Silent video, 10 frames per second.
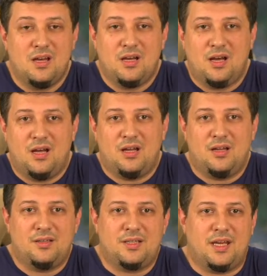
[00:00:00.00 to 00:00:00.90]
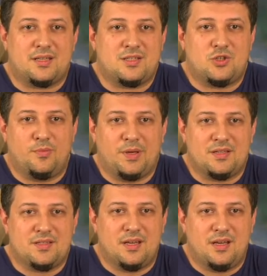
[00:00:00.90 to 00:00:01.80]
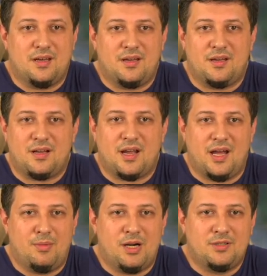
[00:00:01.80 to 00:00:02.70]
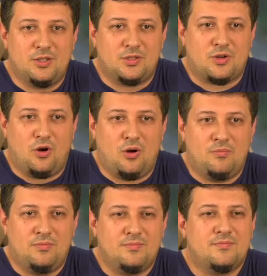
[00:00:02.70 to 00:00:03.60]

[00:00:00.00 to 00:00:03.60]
Next topic is Haber.com.